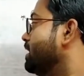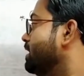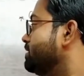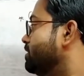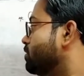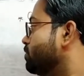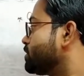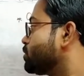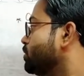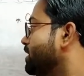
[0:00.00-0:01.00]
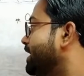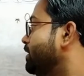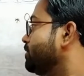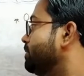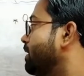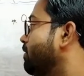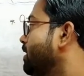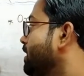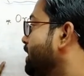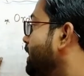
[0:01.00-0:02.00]
is equals to 10 to the power
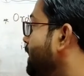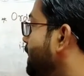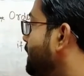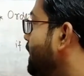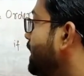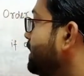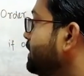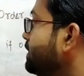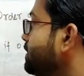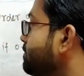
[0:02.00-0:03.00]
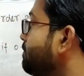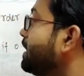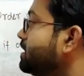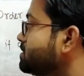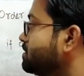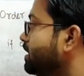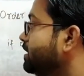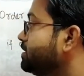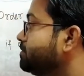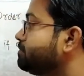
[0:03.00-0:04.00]
minus
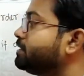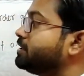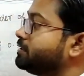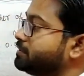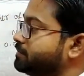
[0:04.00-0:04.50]
9 meter.